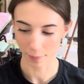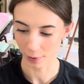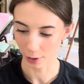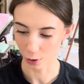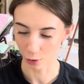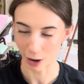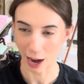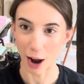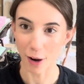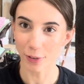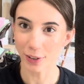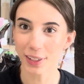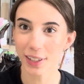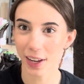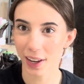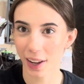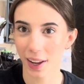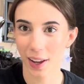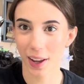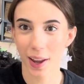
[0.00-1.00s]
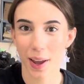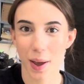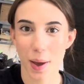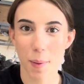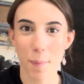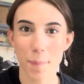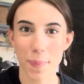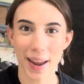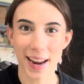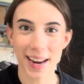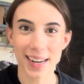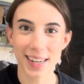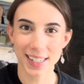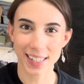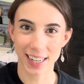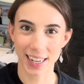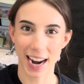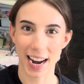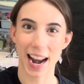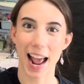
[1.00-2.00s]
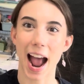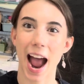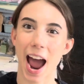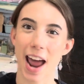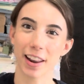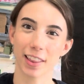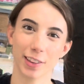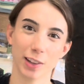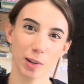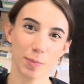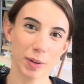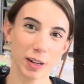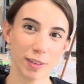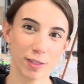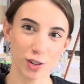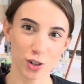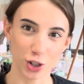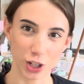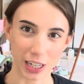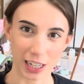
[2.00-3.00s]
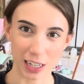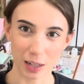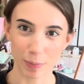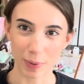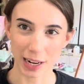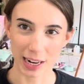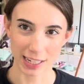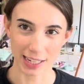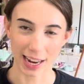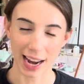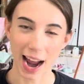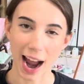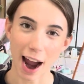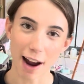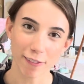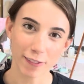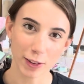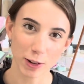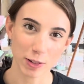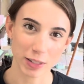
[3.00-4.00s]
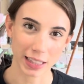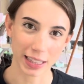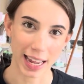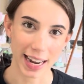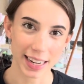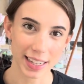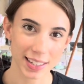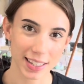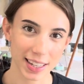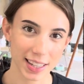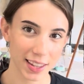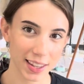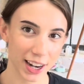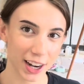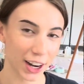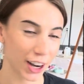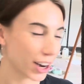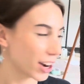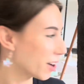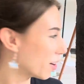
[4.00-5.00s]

ground paint to kind of add a little bit of sheen, because I have those lights in there